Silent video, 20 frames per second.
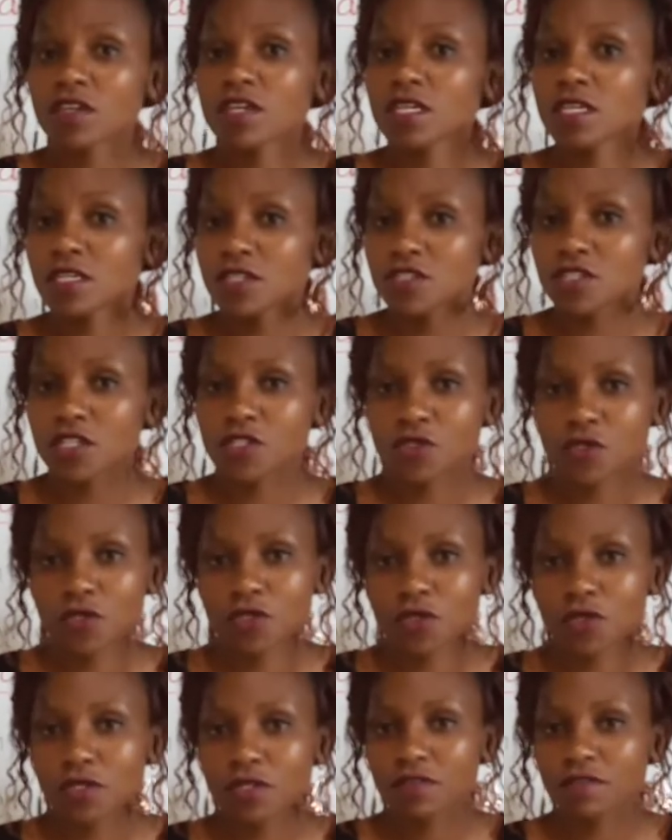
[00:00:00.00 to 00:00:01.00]
the Egerton
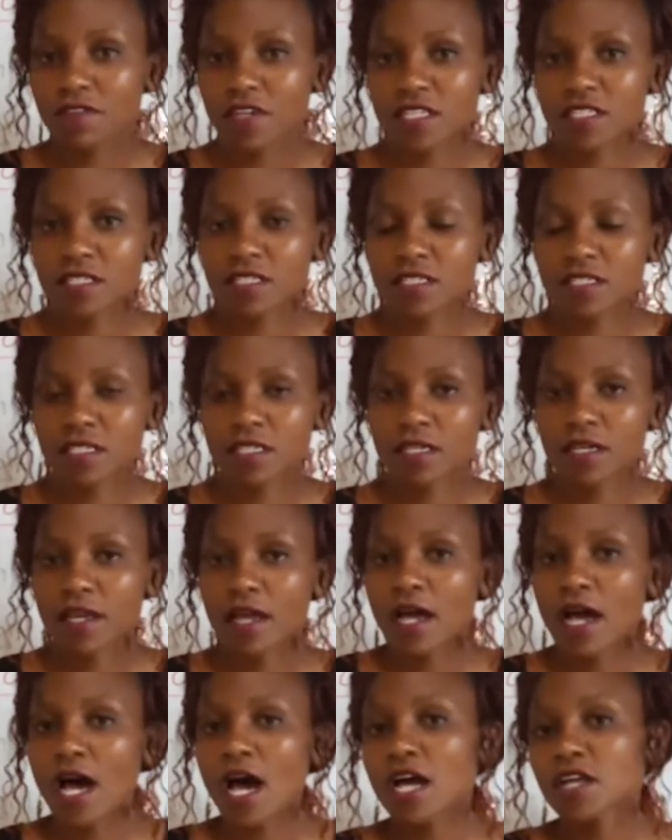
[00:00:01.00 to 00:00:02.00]
University,
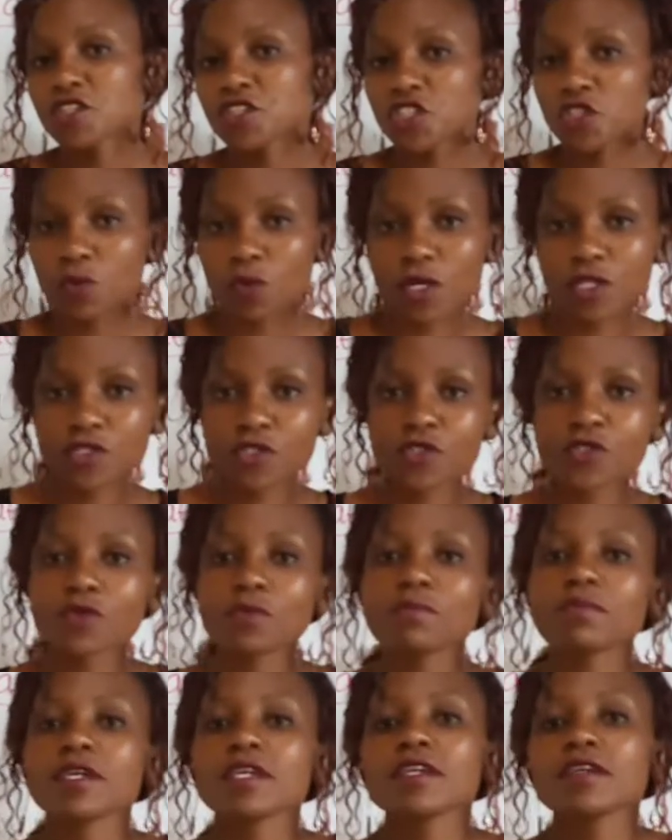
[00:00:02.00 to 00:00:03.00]
and she wants to
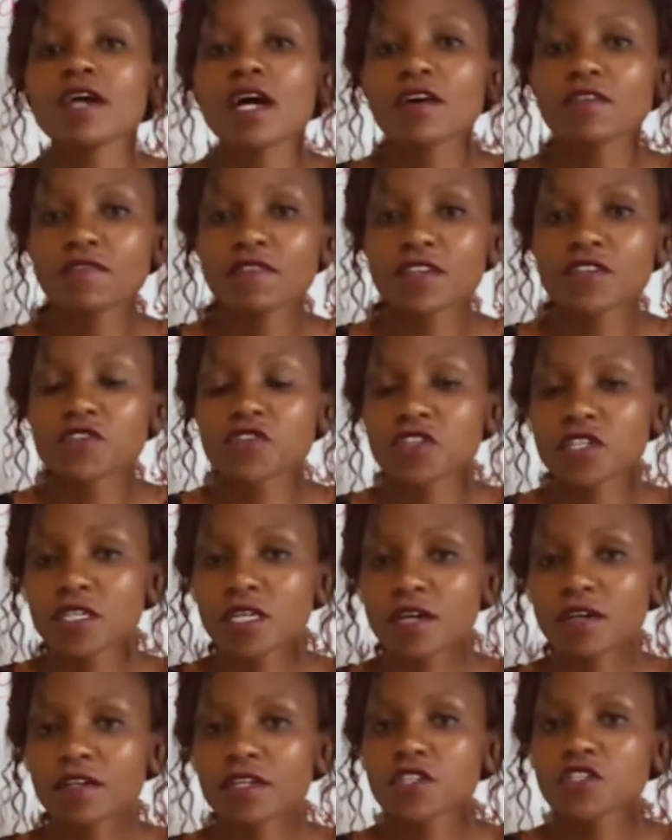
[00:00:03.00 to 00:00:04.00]
be a
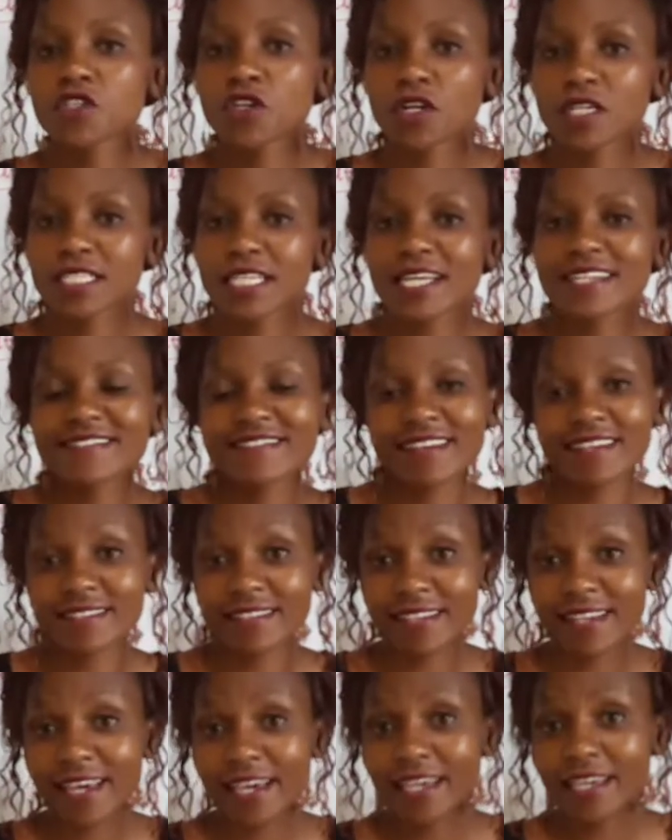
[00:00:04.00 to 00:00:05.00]
veterinary doctor
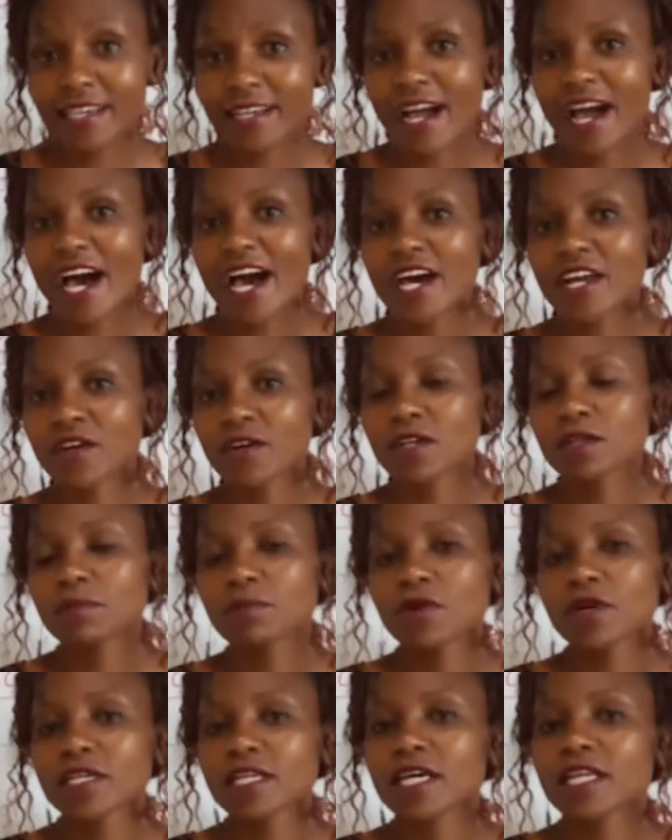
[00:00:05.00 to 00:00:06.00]
just like her role
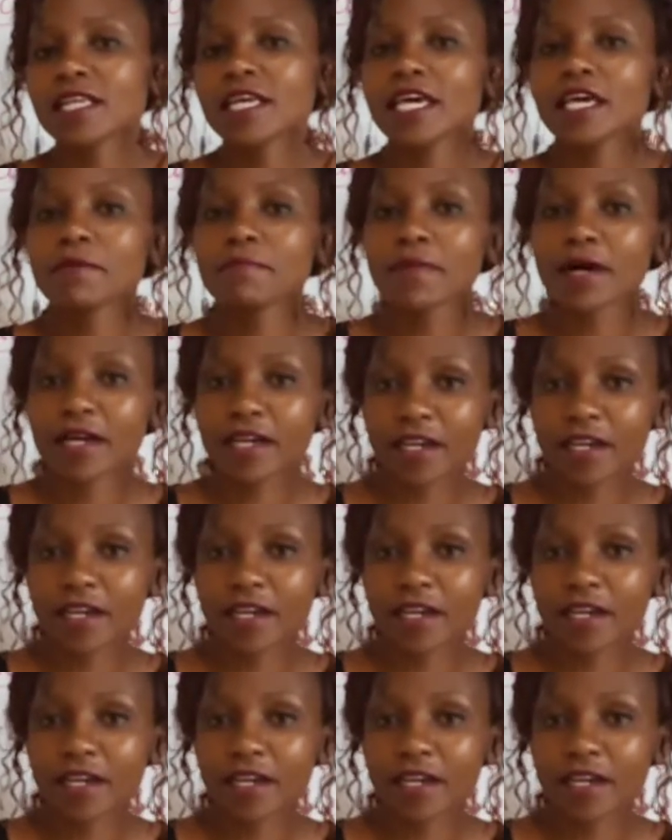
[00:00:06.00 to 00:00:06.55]
model Emma